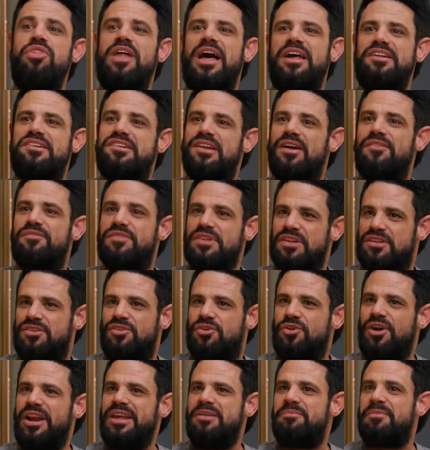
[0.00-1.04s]
thyself is
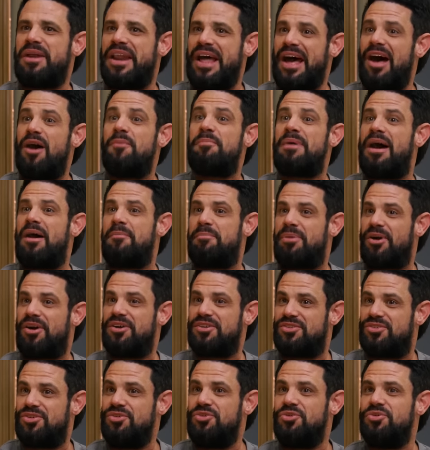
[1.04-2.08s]
great, but how about
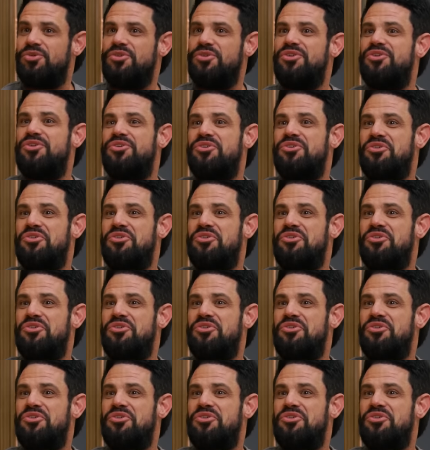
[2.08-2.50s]
part two?